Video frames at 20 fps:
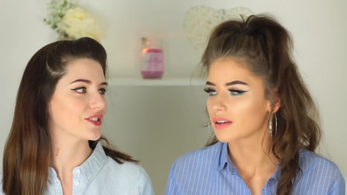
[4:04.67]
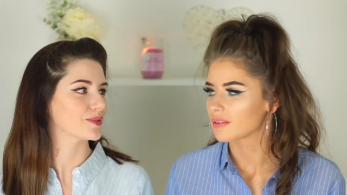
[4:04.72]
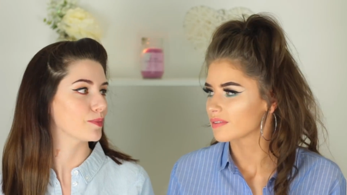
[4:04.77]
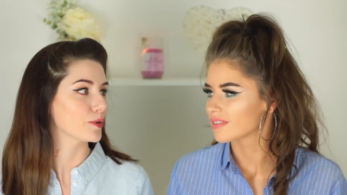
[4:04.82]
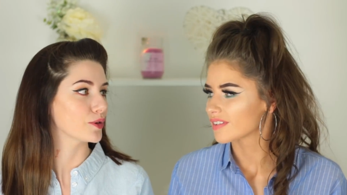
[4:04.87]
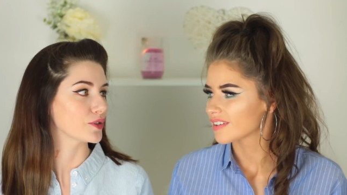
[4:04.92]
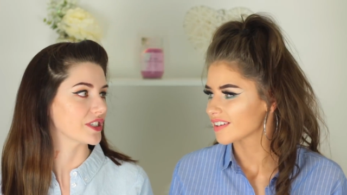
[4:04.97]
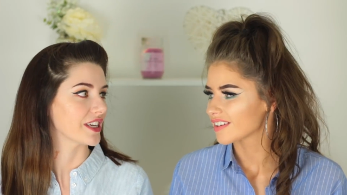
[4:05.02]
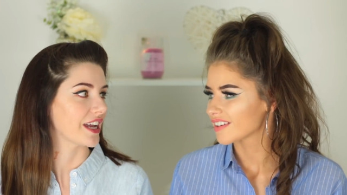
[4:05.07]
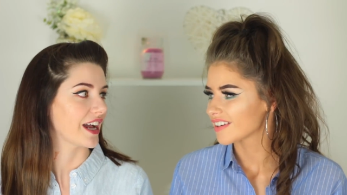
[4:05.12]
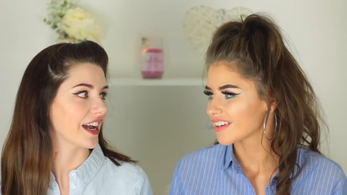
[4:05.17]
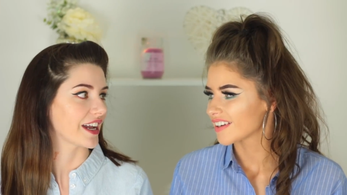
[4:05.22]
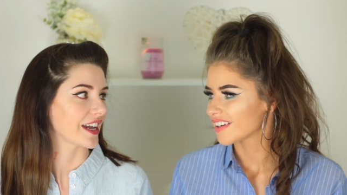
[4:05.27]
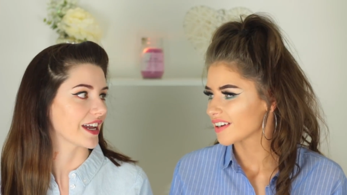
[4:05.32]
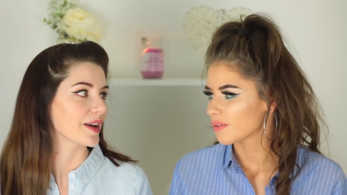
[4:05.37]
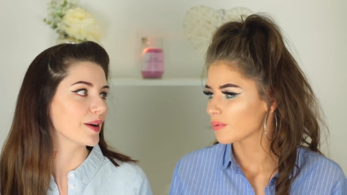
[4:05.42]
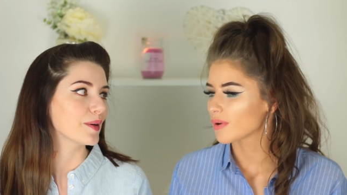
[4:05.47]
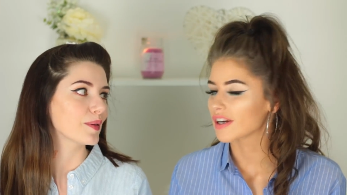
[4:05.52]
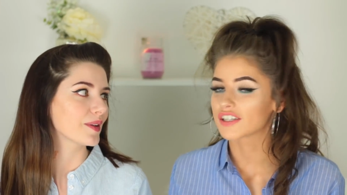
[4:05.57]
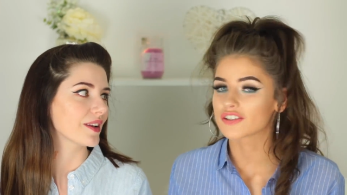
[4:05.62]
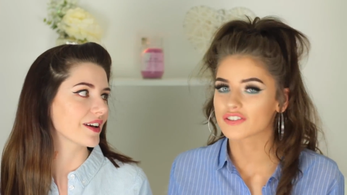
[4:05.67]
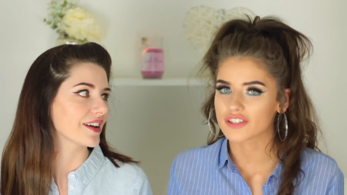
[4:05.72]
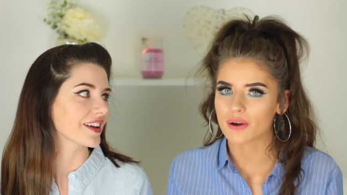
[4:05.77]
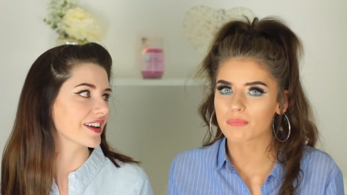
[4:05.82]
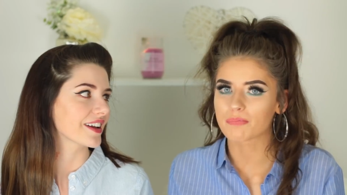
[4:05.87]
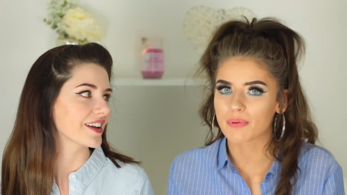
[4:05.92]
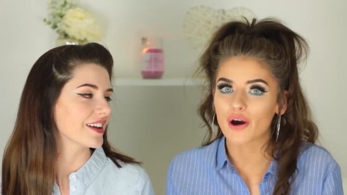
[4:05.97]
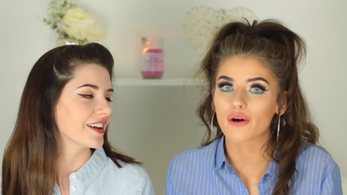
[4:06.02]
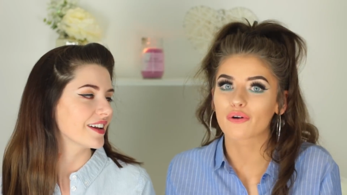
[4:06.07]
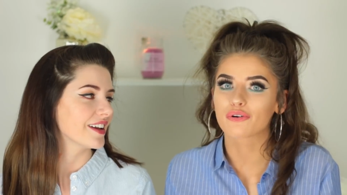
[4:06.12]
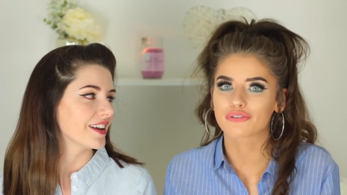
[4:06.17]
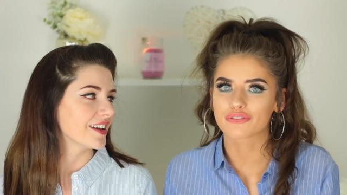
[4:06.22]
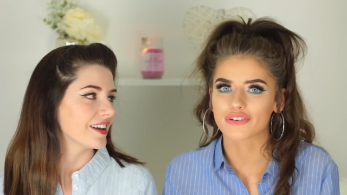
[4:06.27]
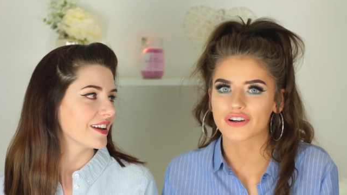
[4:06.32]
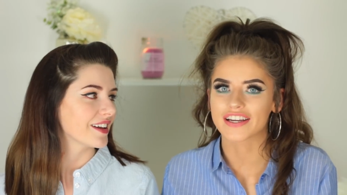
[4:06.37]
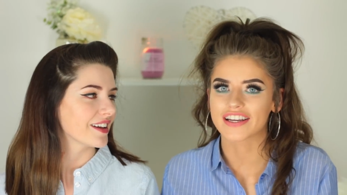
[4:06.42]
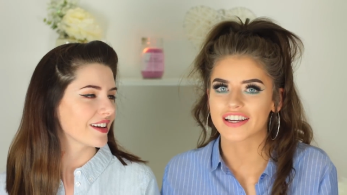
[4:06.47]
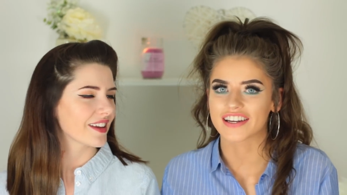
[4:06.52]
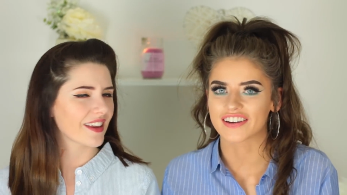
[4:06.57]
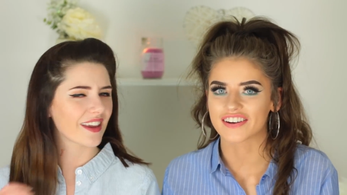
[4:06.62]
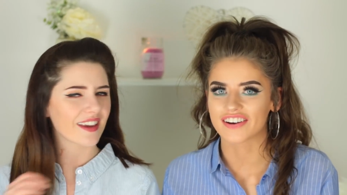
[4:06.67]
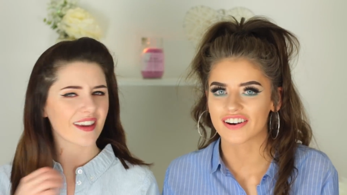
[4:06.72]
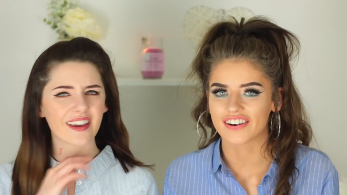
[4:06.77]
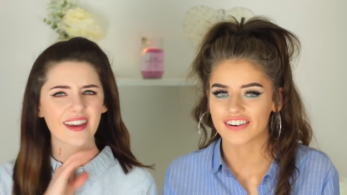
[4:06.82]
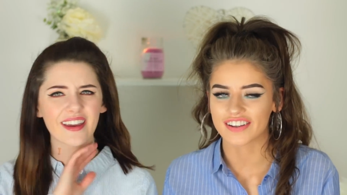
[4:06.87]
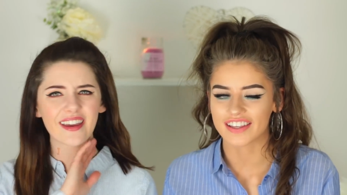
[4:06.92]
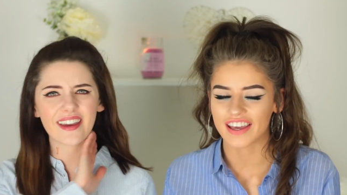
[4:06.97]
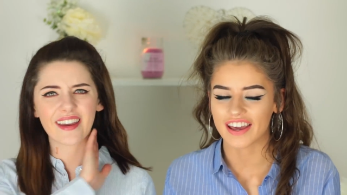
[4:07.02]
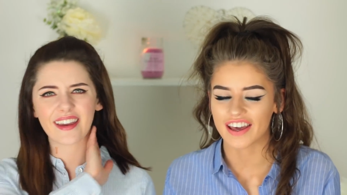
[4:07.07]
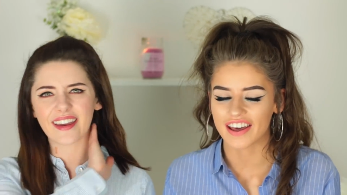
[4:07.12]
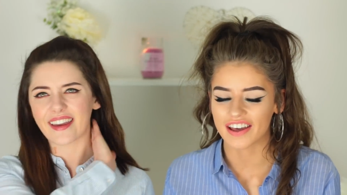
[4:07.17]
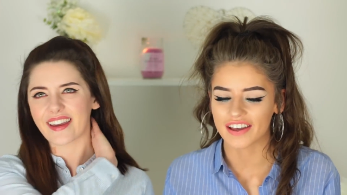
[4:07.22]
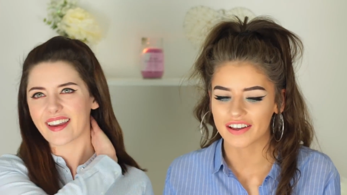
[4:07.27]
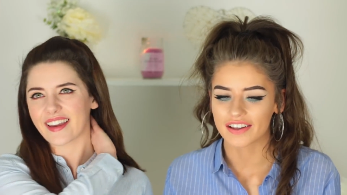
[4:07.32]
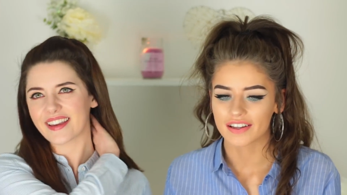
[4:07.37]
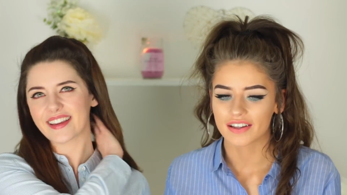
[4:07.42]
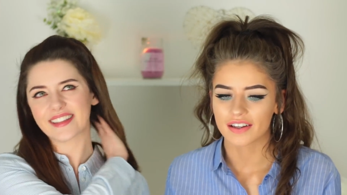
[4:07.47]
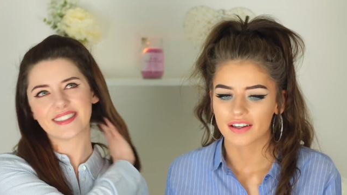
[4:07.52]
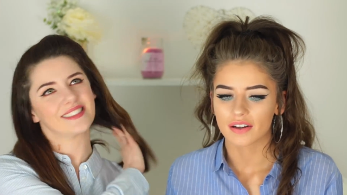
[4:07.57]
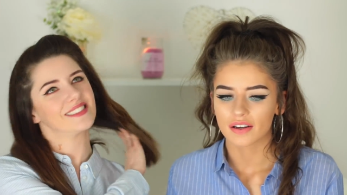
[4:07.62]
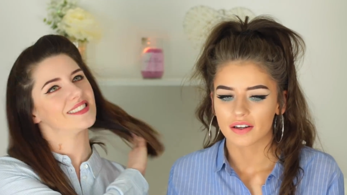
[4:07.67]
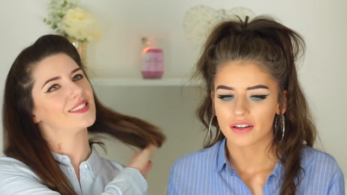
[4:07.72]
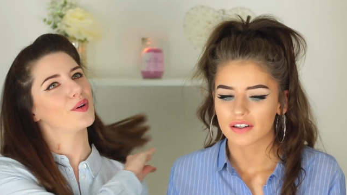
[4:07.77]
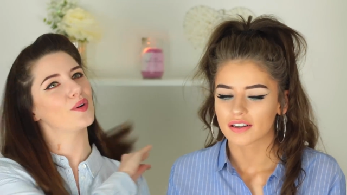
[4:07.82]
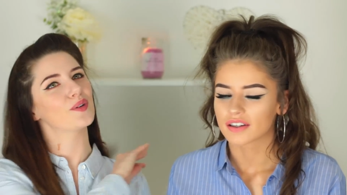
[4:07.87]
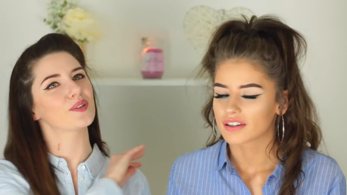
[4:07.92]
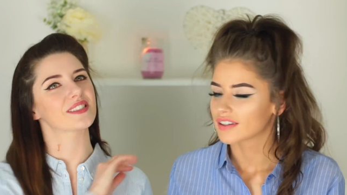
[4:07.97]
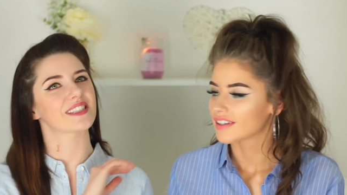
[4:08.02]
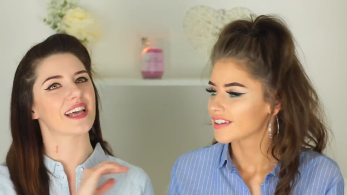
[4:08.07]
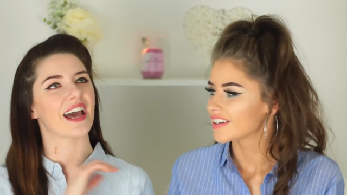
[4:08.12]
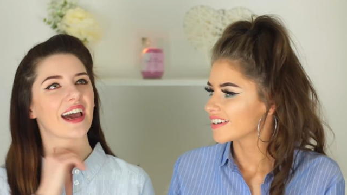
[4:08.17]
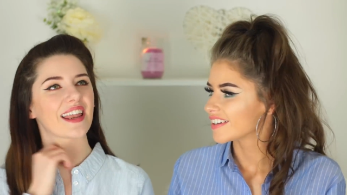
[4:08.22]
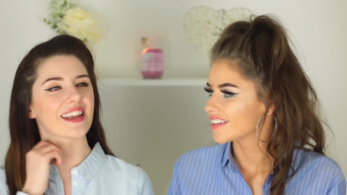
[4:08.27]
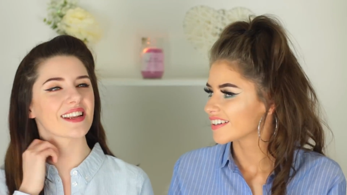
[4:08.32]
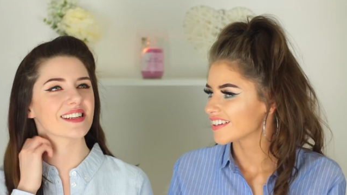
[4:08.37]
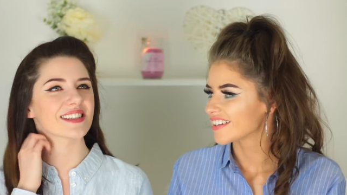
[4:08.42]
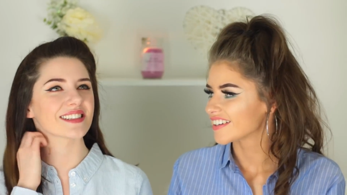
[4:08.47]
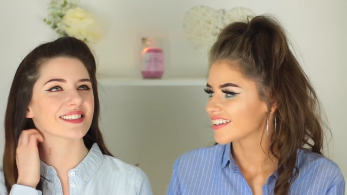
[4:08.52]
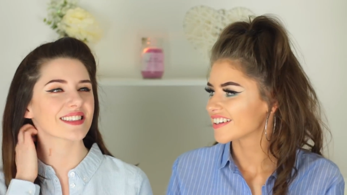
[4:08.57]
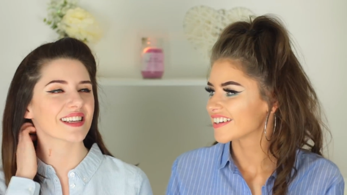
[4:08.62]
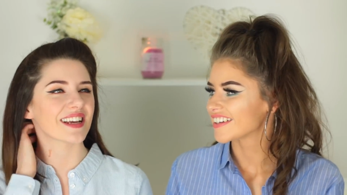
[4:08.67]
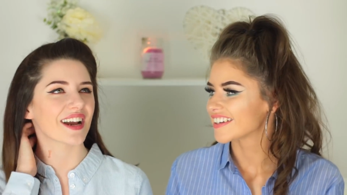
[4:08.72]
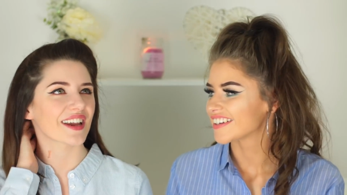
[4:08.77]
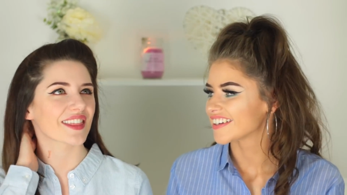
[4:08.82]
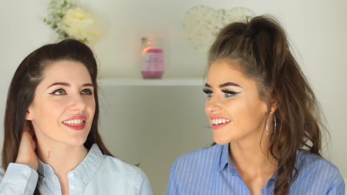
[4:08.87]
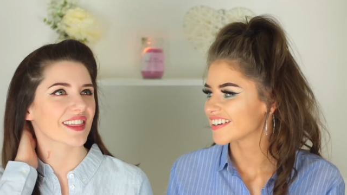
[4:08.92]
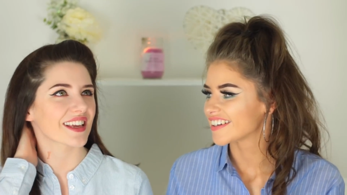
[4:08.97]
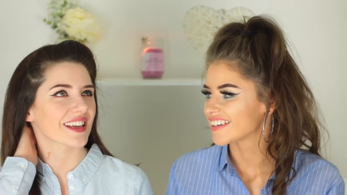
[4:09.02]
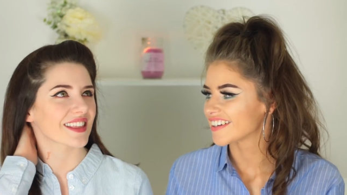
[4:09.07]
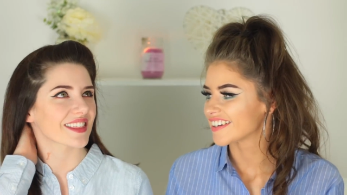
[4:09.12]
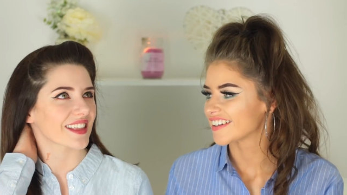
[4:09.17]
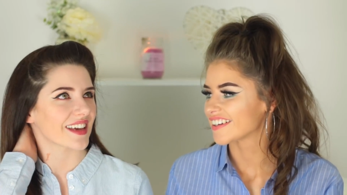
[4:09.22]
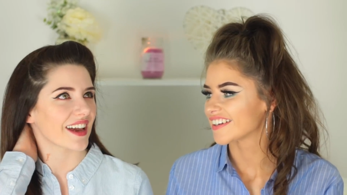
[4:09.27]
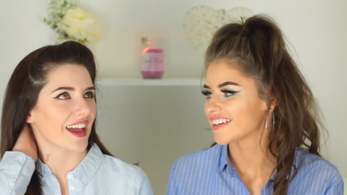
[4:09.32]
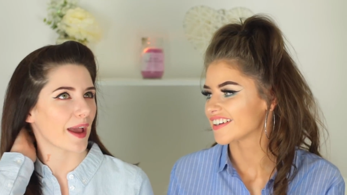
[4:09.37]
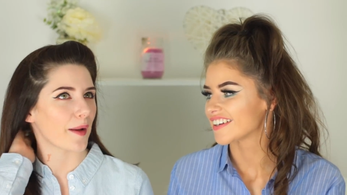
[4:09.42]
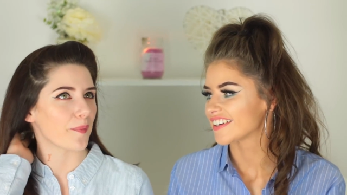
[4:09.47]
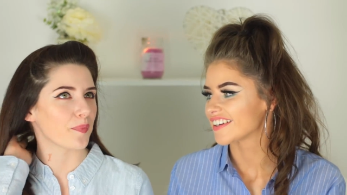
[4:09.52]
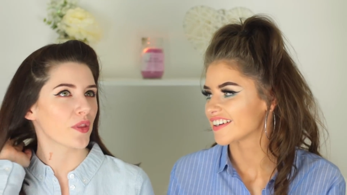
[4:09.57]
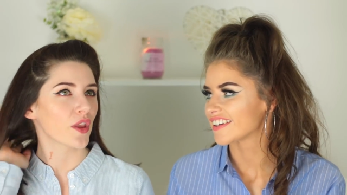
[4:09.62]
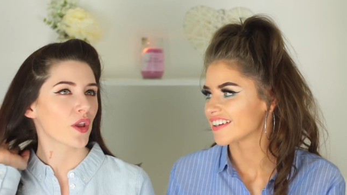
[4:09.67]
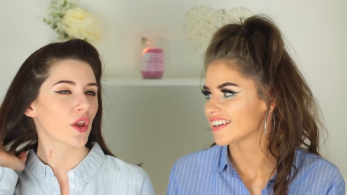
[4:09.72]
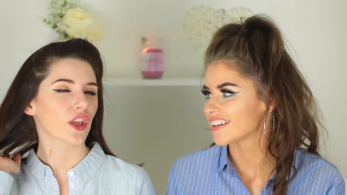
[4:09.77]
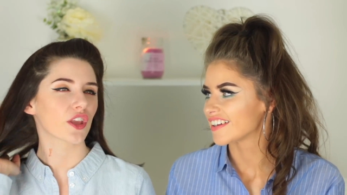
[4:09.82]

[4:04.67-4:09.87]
Speaker 1: bloody hang out when like, you're both free and yeah, not, yeah it's so sad and it's i think um